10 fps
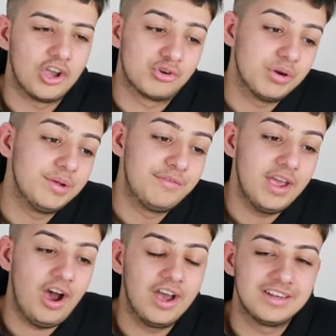agree with
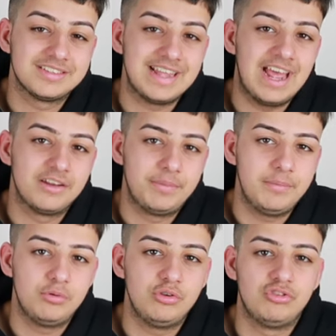it, I understand
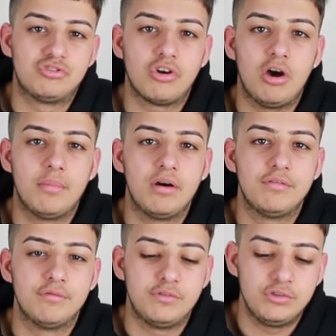people use
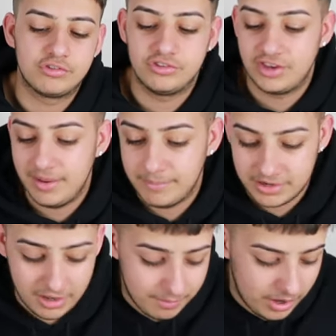drama for views because you get
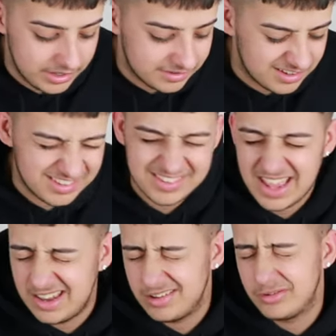money, but there's an
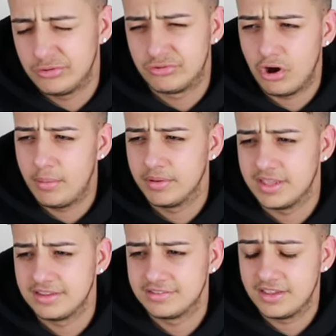extent to drama
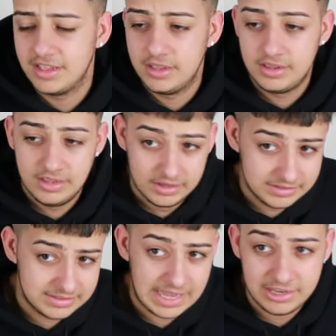that's
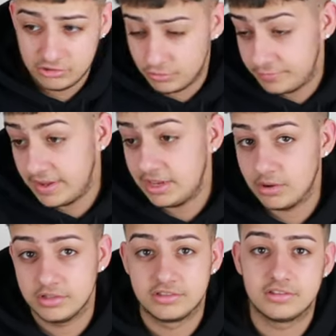staged or
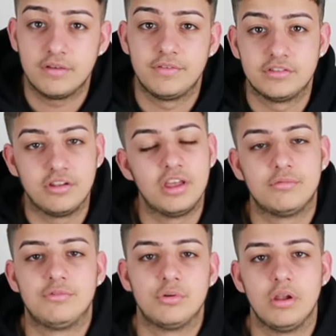fake and stuff as
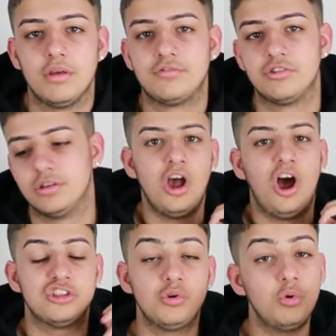like real life shit.
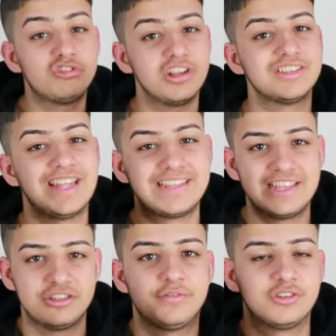I do also understand
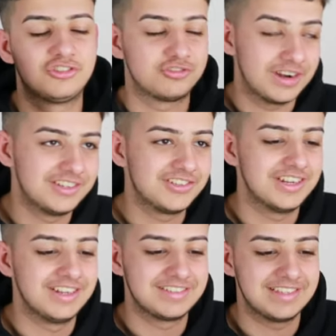Deji's
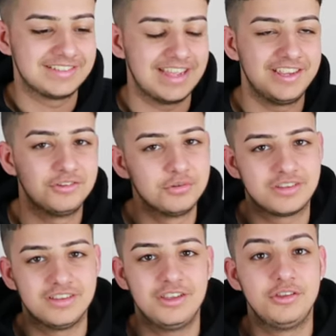frustration in the sense that
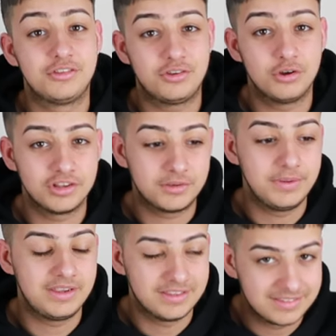he's gonna
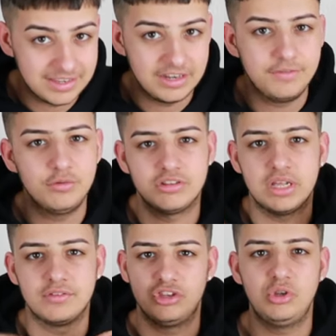be considered, if he was
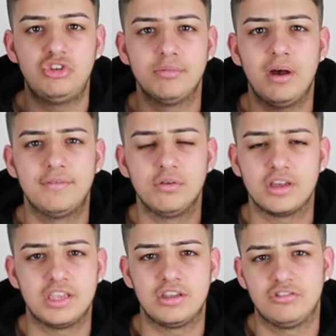another YouTuber, I feel
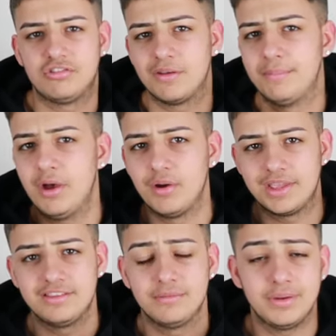like he could just compare
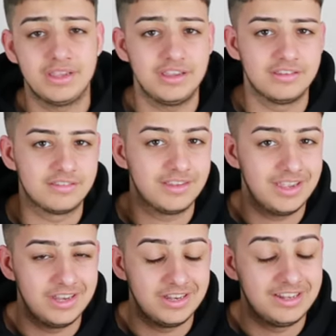against it, but he is
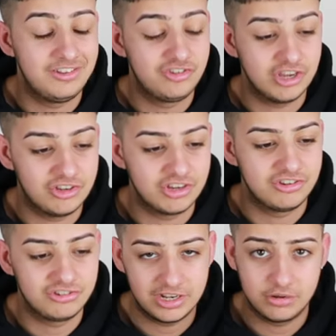in
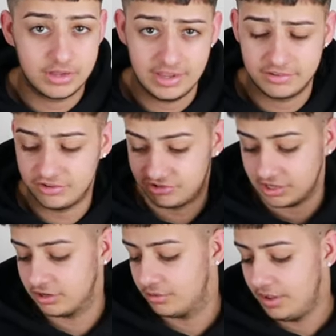JJ's shadow, KSI's
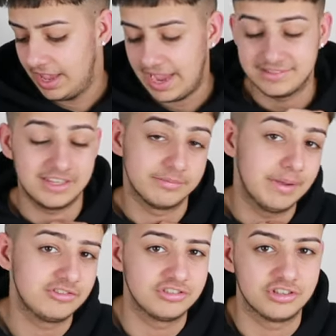shadow, as he has
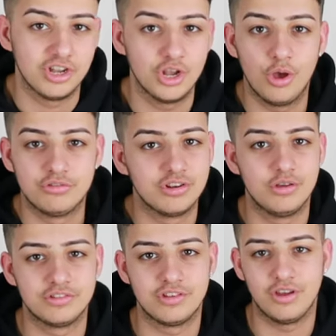mentioned loads and
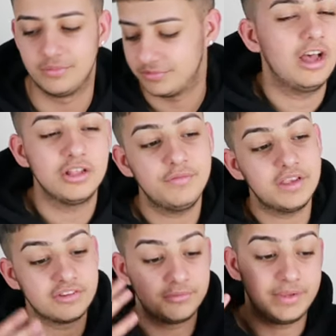loads of times. I don't
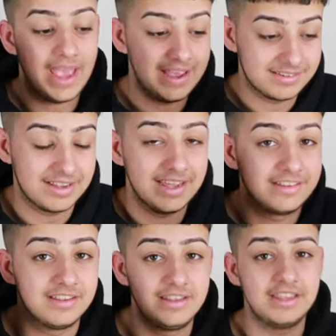think it should be
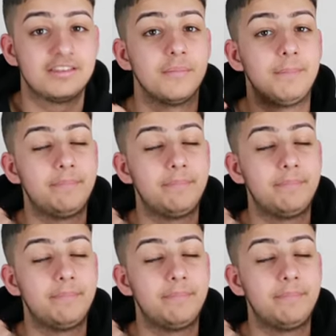escalated to this